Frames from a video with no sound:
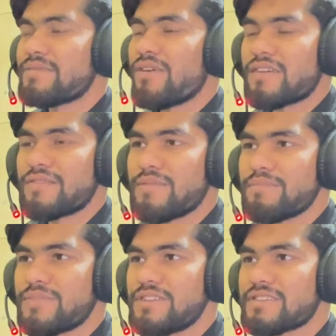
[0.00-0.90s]
A lot of
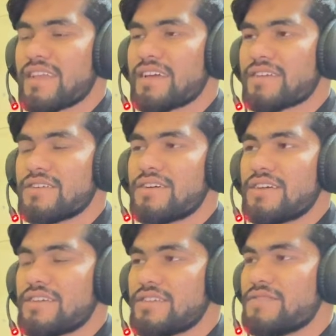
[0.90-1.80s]
companies like
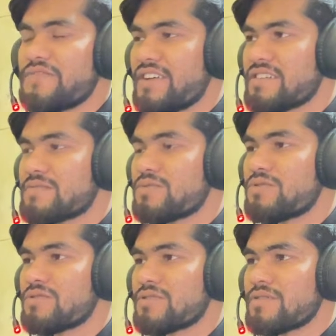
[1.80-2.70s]

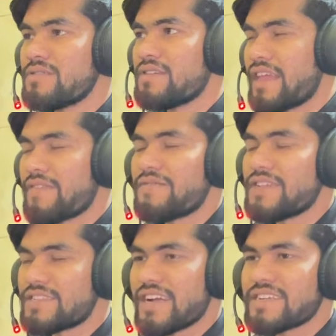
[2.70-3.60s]
Facebook, like
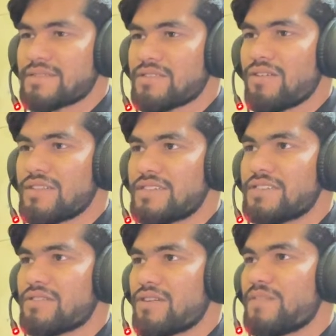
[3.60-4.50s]
React Native is already
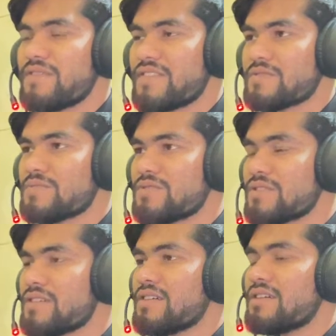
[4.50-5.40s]
rolled out by Facebook,
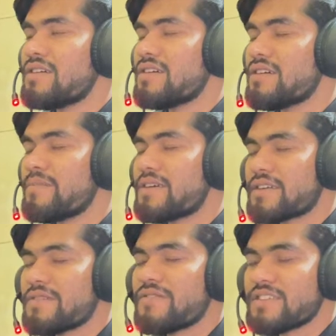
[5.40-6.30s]
but
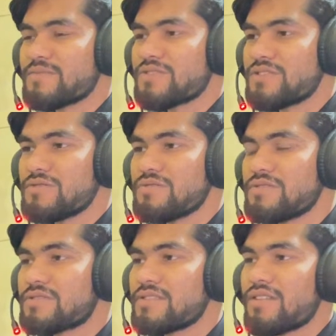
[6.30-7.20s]
Facebook
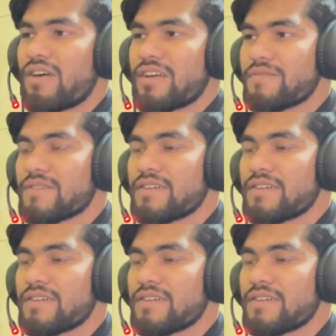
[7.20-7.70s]
used a lot of